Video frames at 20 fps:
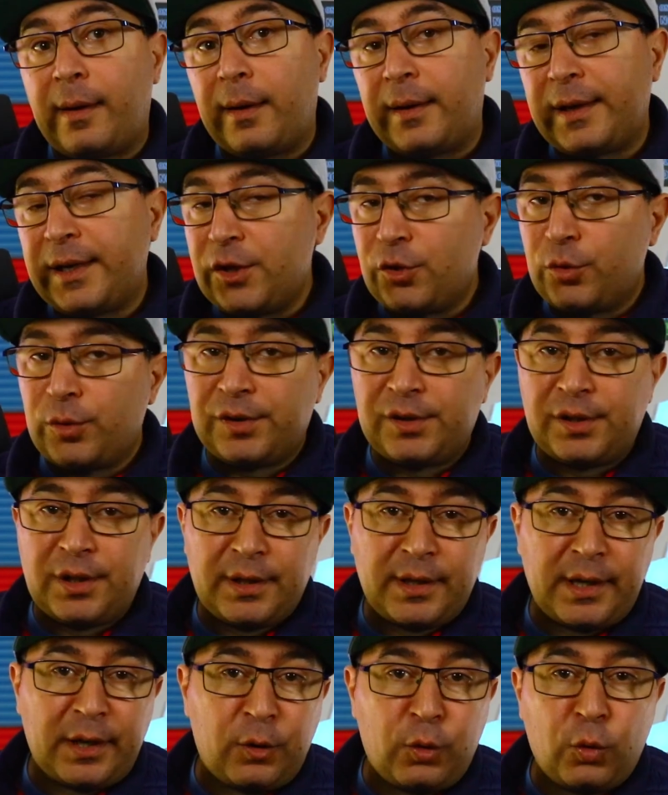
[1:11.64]

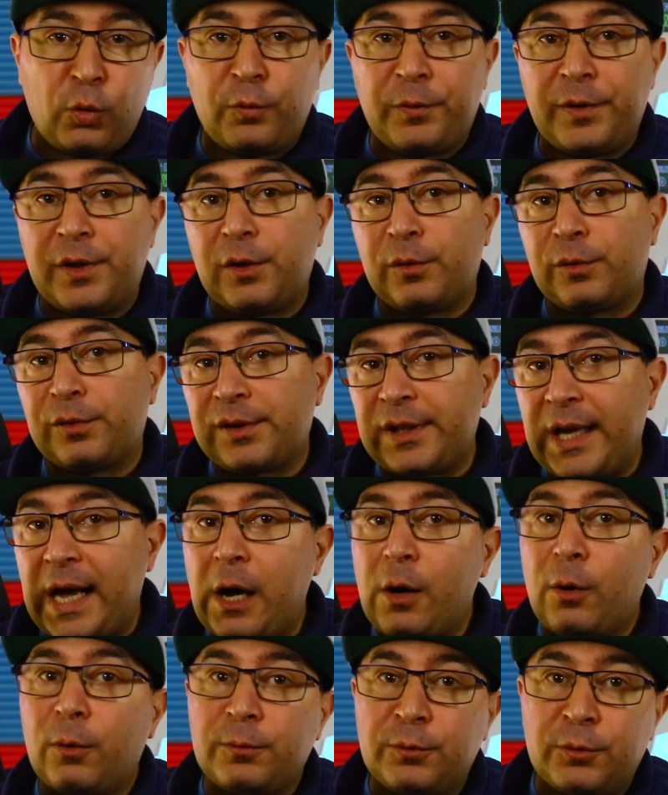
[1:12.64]
interesting and cool videos
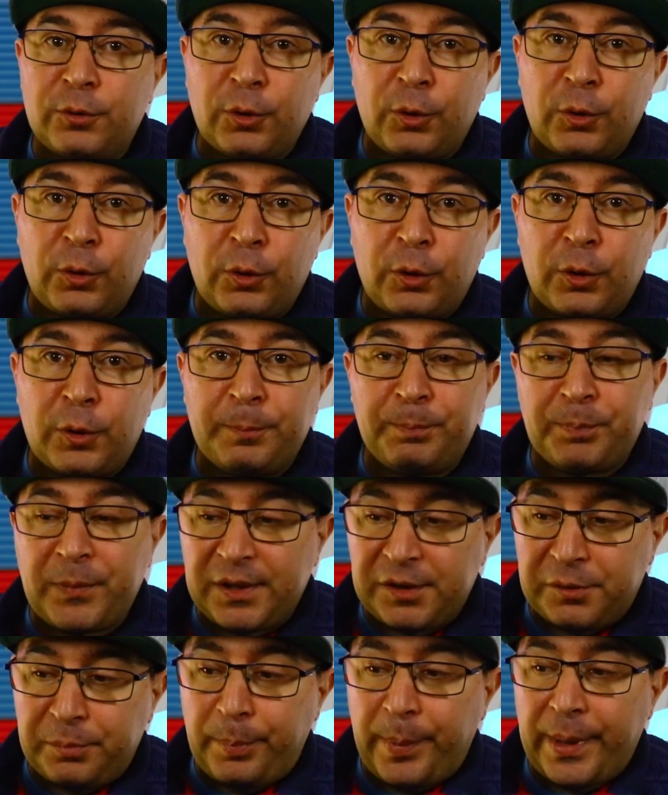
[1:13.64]
outdoor,
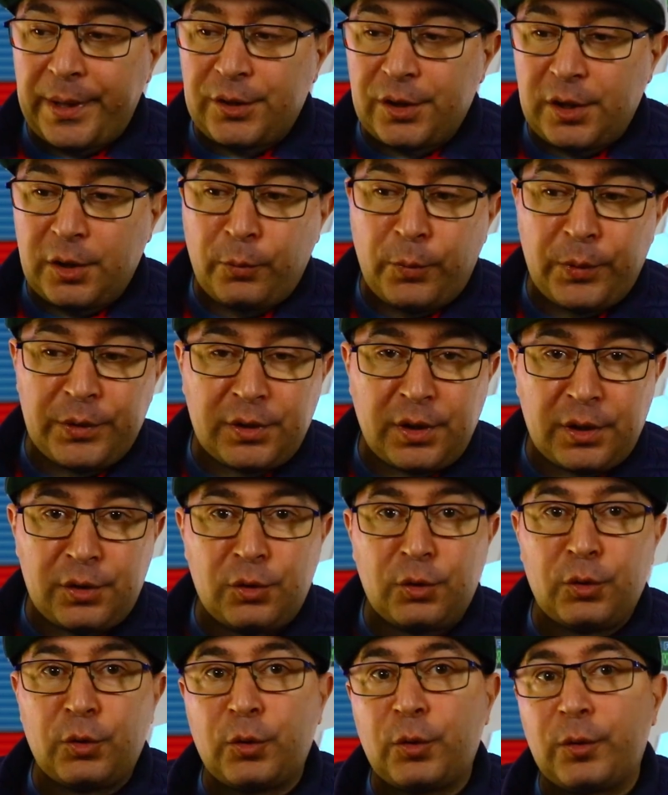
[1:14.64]
especially with the
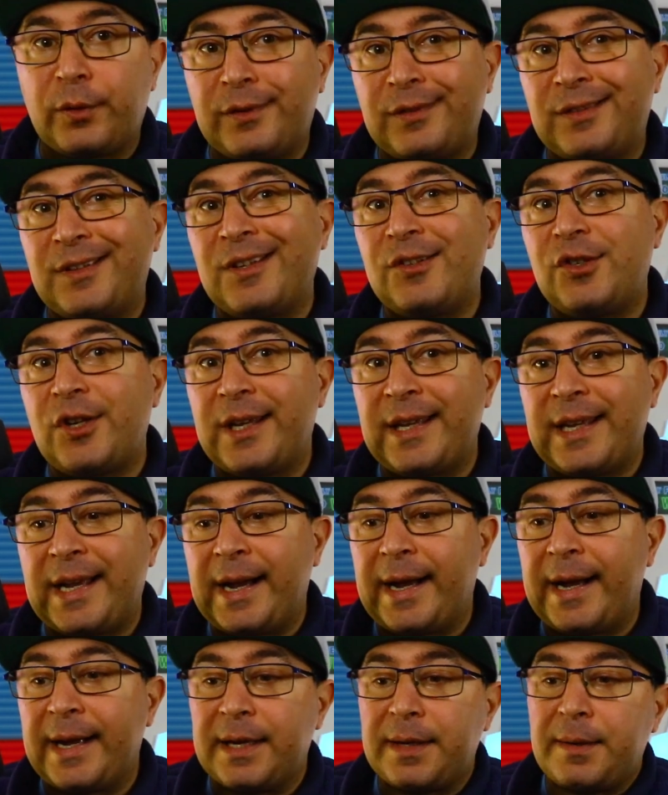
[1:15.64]
new
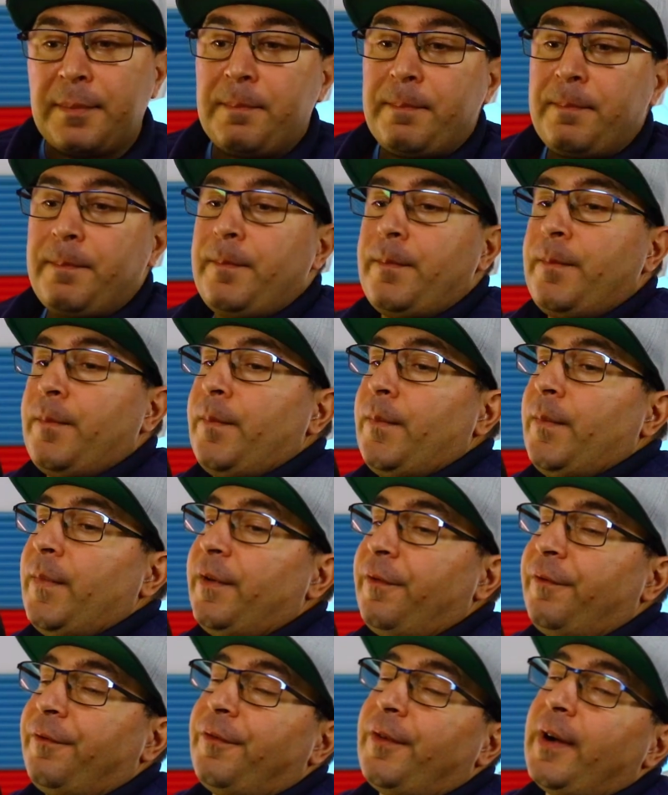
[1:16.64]
DJI
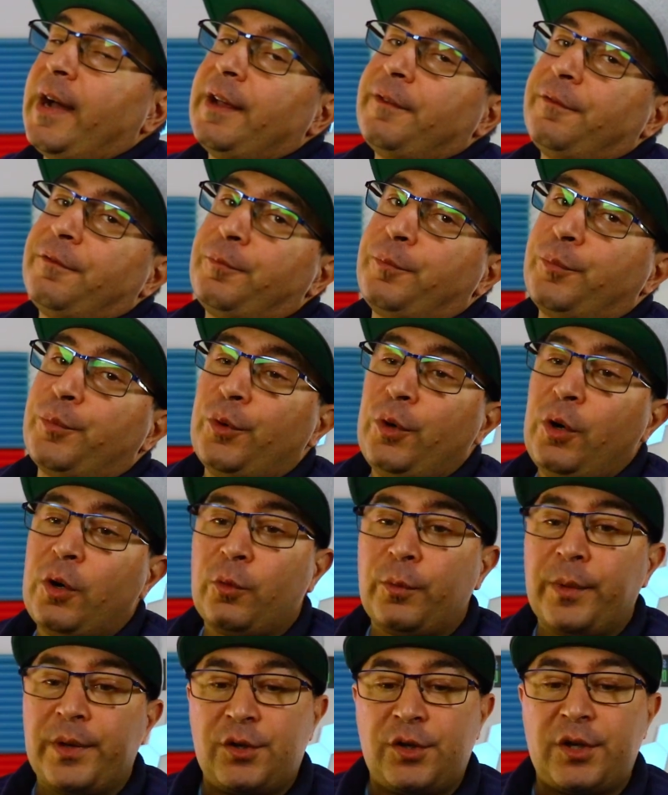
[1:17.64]
5 Pro,
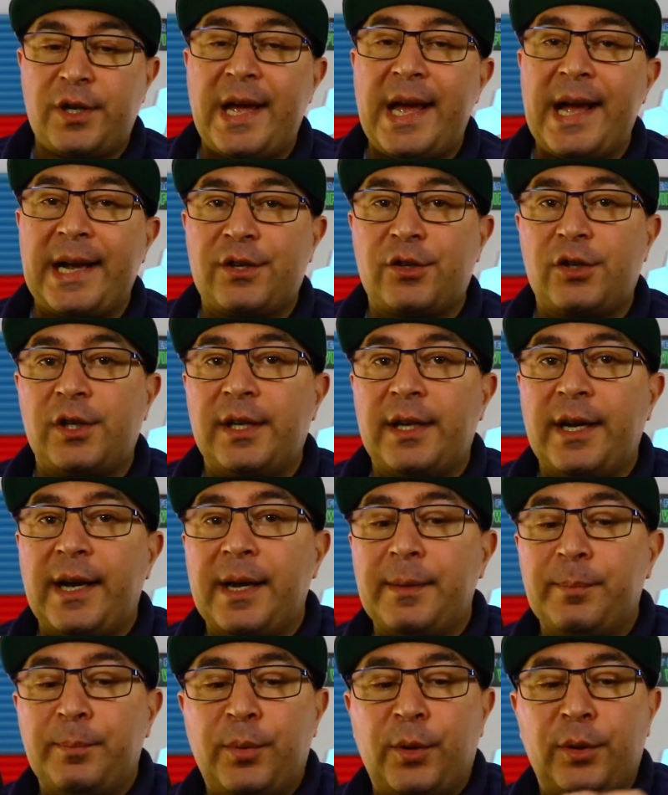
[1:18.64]
which actually
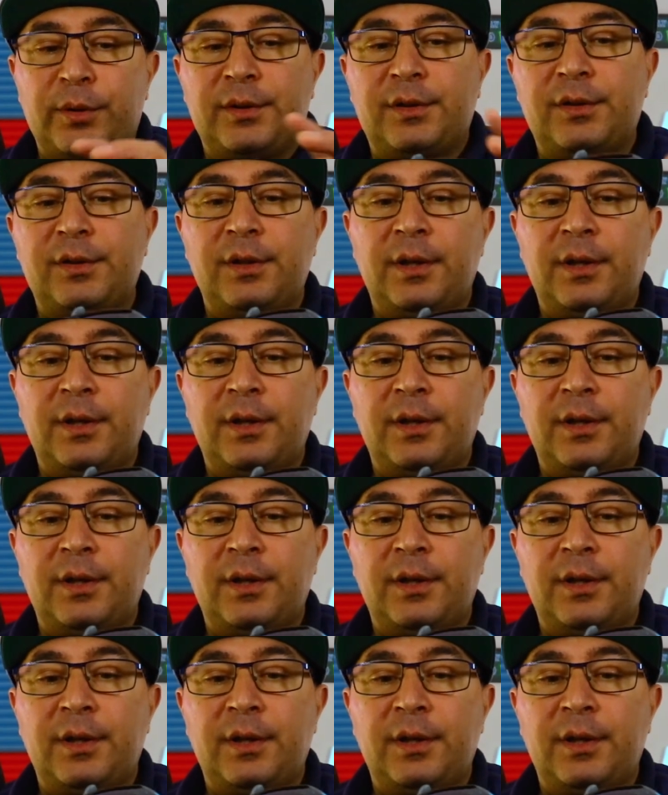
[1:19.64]
I bought